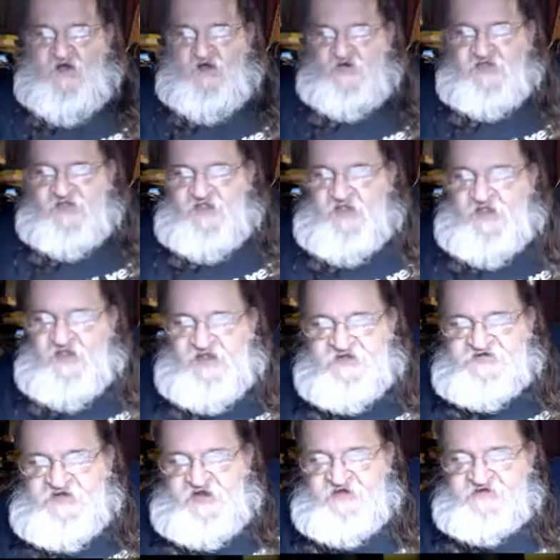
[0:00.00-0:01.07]

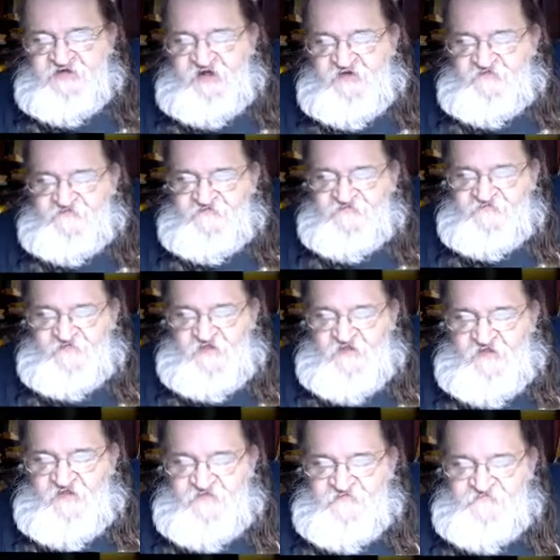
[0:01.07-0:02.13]
Okay, Dank Tank
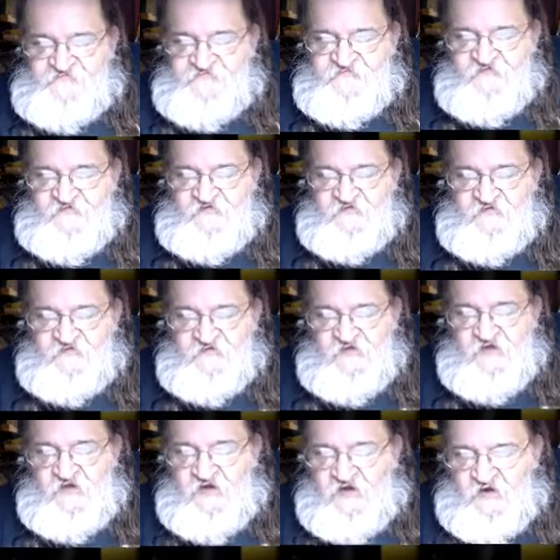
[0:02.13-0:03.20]
says,
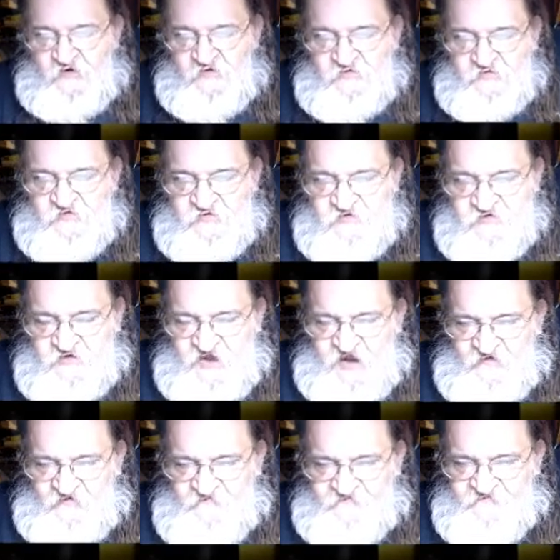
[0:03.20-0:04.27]

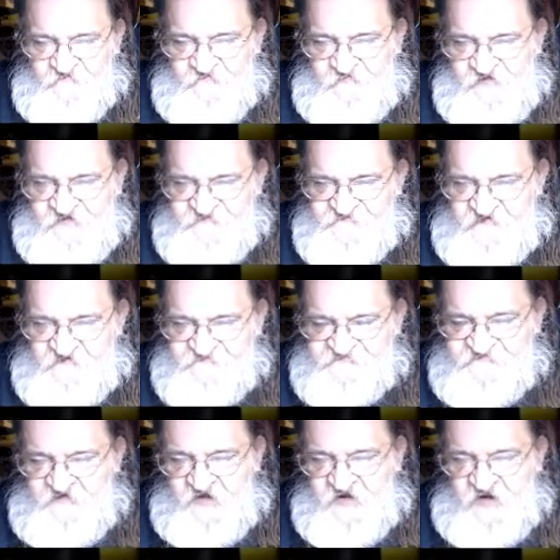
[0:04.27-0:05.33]
Kyle ends up
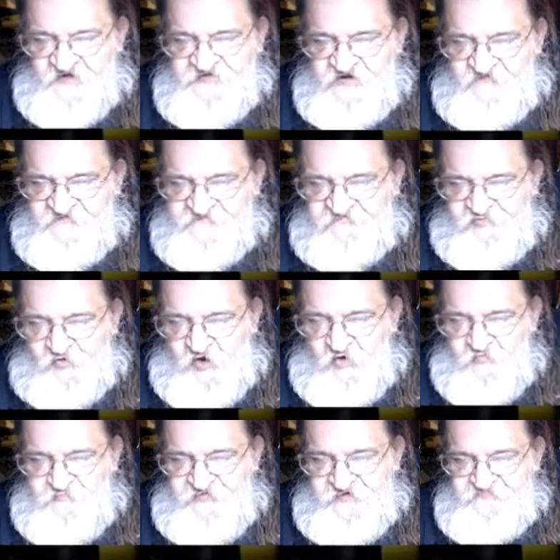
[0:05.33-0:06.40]
saying, I dose
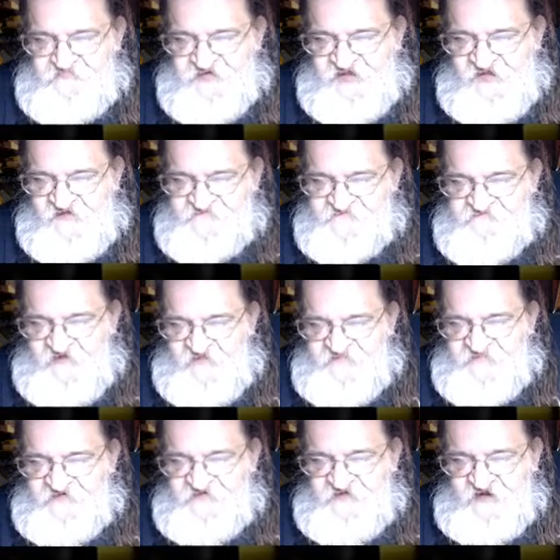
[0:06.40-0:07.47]
Pro PPS
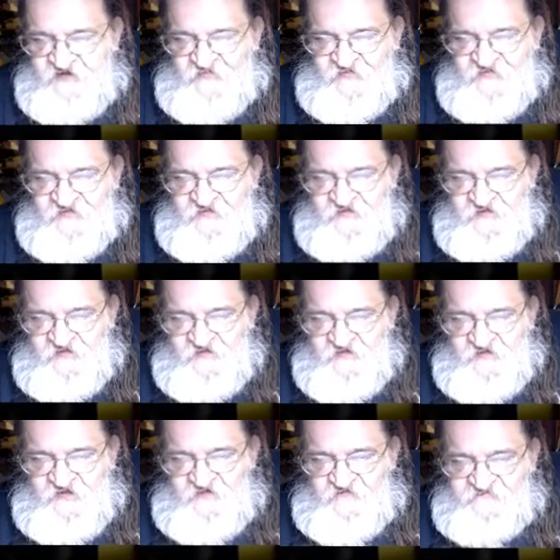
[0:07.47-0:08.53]
method daily
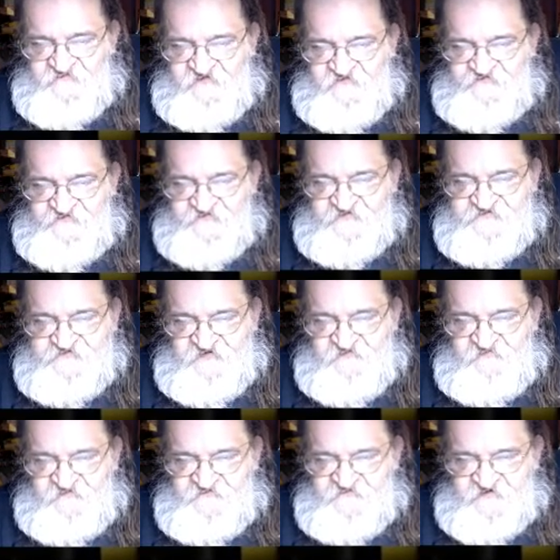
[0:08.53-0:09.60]
as it is the
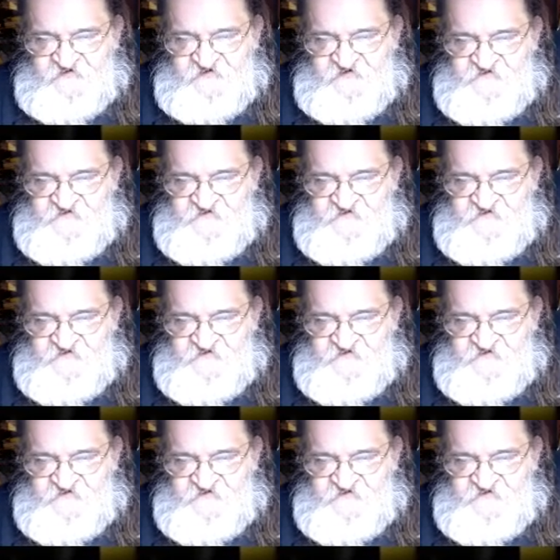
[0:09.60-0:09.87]
cheapest and